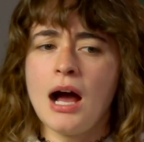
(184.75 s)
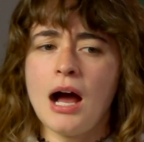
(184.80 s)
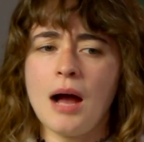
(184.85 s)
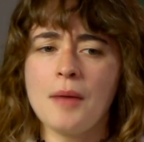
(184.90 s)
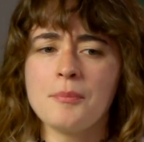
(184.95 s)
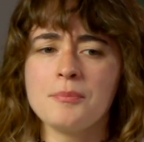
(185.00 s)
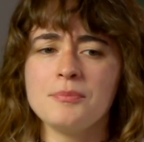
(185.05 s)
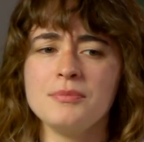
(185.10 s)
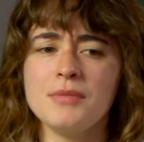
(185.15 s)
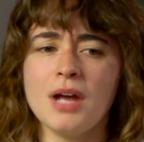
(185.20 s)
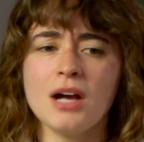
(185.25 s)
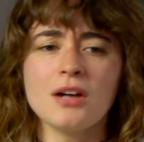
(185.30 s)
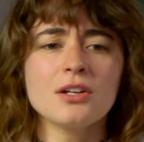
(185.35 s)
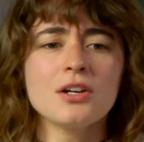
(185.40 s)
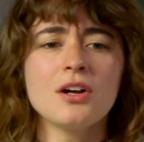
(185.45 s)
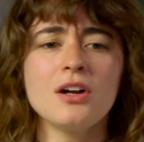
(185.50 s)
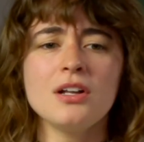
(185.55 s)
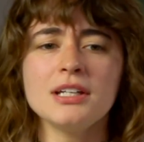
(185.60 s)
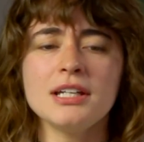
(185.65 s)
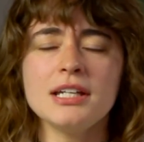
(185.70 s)
I'm not going
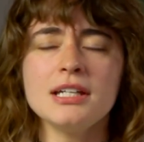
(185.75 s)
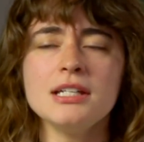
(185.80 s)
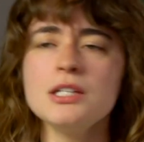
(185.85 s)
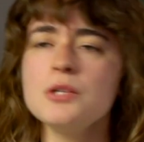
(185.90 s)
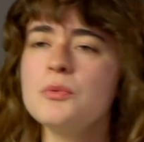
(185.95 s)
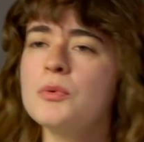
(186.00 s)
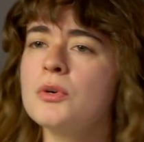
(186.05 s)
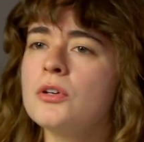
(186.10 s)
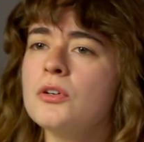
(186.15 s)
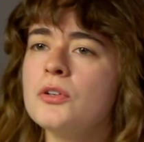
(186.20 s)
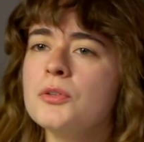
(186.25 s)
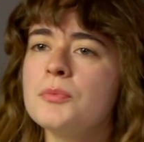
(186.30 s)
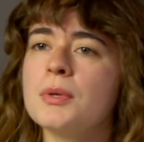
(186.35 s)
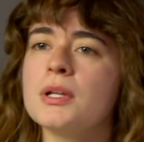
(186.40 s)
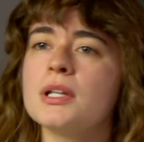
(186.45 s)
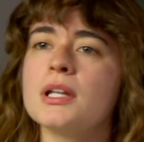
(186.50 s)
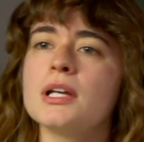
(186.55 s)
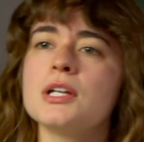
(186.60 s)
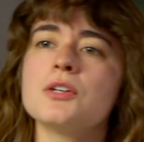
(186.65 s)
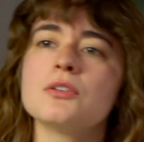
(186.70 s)
to call it indie world,
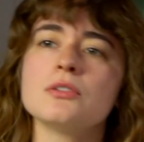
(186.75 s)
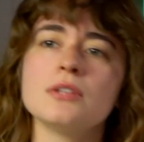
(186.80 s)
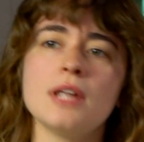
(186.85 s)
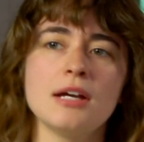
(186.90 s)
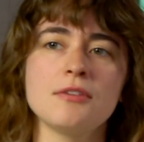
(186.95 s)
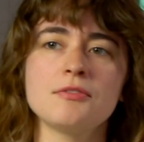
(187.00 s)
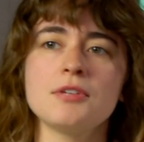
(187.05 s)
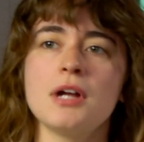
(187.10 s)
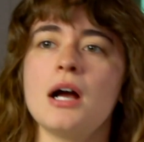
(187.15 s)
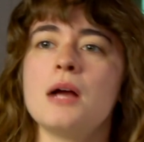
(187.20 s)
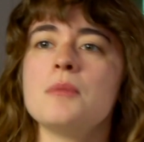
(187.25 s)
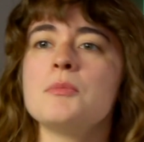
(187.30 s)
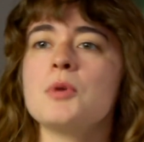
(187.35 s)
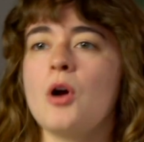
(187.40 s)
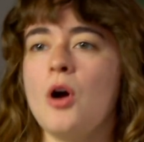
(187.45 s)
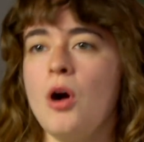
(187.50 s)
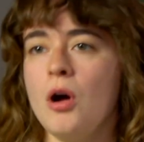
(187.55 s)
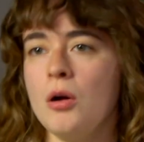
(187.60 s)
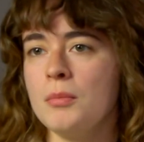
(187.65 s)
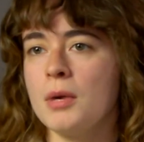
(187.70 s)
but, like, your Lifetime, your
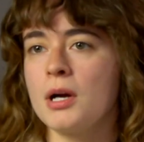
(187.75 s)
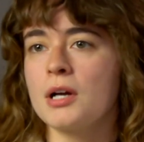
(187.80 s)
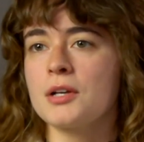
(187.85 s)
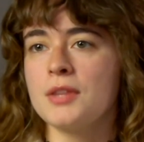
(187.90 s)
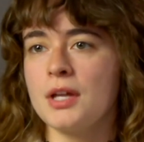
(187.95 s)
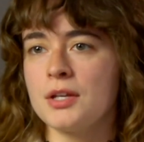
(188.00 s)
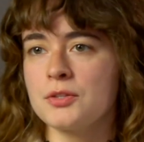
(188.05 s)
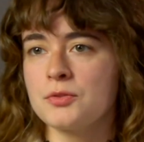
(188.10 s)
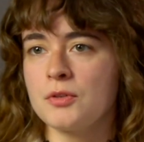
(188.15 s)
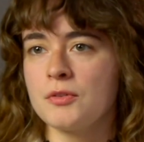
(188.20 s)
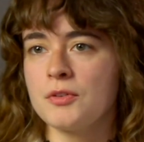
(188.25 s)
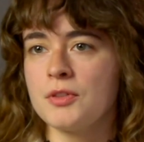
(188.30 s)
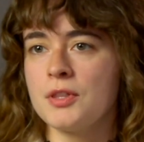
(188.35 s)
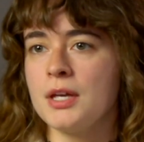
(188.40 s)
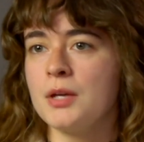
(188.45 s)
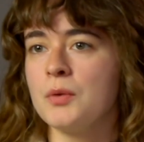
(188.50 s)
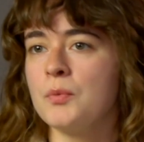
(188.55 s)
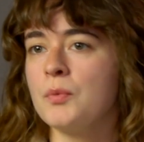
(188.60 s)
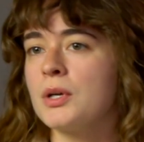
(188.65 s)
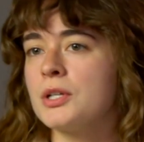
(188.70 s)
Hallmark, that sort of a
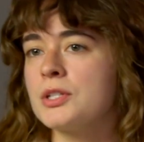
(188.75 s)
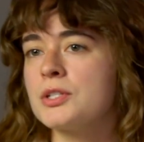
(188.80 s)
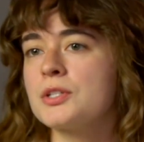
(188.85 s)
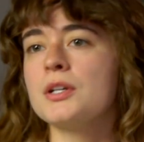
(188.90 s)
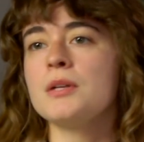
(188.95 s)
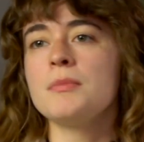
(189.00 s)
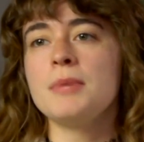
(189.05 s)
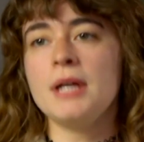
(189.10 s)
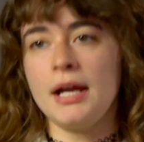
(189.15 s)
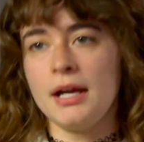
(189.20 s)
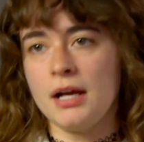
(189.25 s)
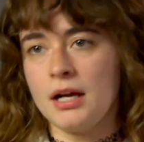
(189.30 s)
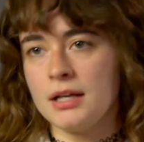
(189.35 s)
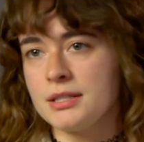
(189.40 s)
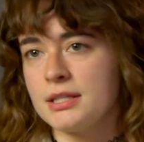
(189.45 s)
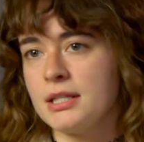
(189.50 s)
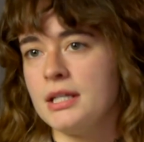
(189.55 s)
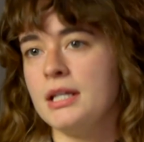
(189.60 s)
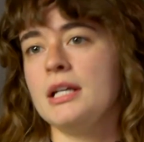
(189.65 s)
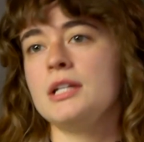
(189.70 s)
thing, sure. Where it's going to be
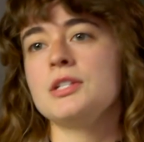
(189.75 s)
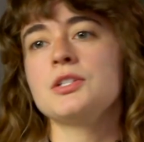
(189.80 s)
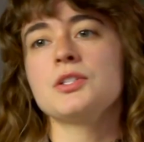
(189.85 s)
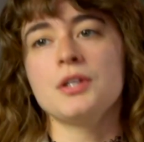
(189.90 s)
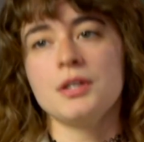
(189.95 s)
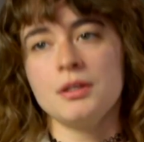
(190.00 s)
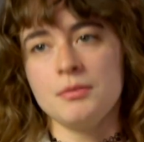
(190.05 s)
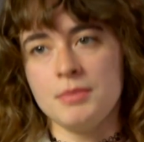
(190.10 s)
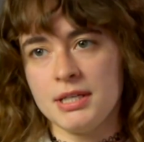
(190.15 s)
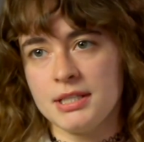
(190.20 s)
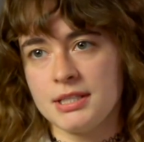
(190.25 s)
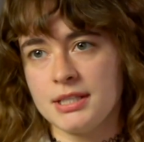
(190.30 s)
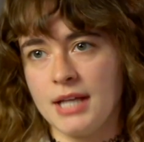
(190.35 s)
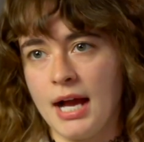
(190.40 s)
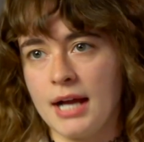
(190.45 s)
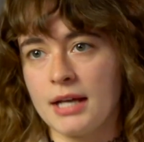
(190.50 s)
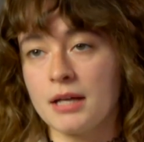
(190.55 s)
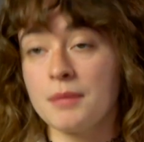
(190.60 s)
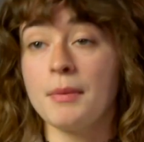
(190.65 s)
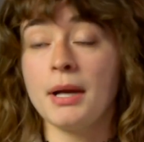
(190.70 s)
IATSE, it's going to be
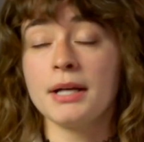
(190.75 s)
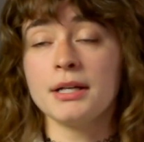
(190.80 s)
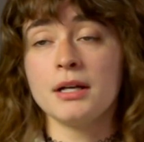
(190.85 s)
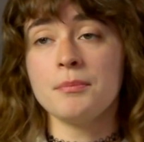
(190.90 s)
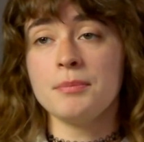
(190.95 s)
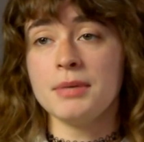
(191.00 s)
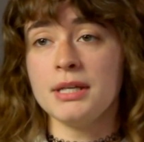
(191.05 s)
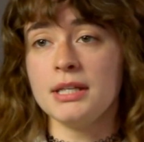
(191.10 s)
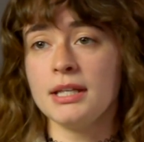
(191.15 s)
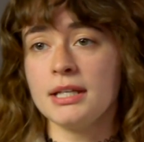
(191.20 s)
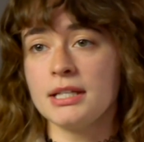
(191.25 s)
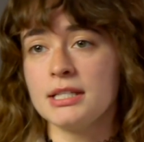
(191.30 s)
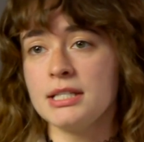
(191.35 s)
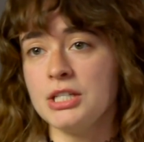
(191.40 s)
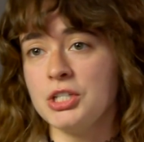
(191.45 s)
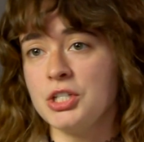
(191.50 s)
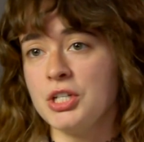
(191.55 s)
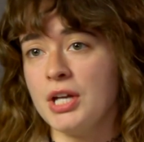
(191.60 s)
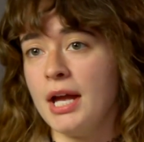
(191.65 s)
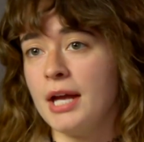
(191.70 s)
SAG. It might not be, like,
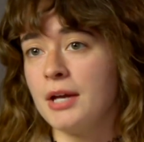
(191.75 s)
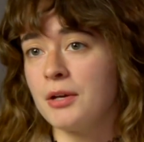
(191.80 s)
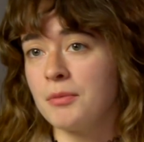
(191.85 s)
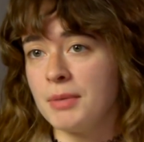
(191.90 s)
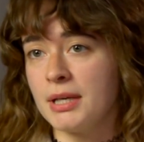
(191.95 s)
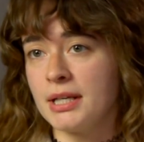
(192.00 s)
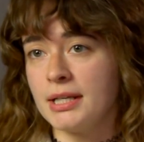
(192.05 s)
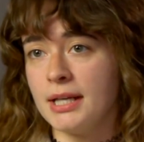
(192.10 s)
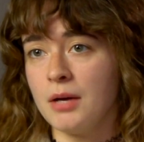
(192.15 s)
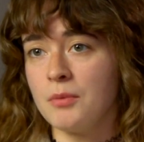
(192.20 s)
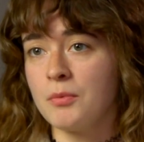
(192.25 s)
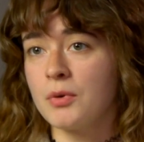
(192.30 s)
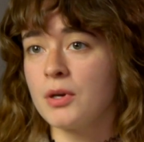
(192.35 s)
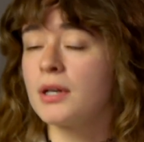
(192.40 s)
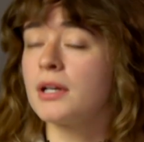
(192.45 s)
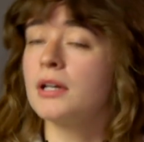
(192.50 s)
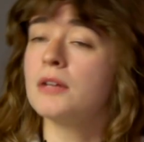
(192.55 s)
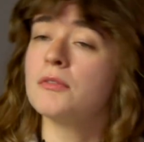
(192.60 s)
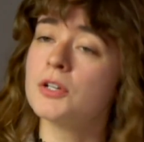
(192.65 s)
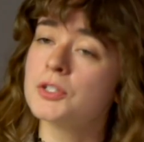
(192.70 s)
DGA or big
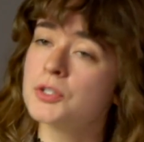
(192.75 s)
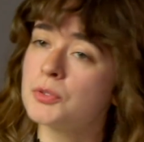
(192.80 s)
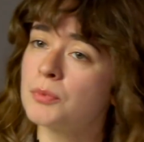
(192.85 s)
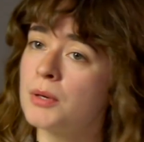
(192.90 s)
network. And I've also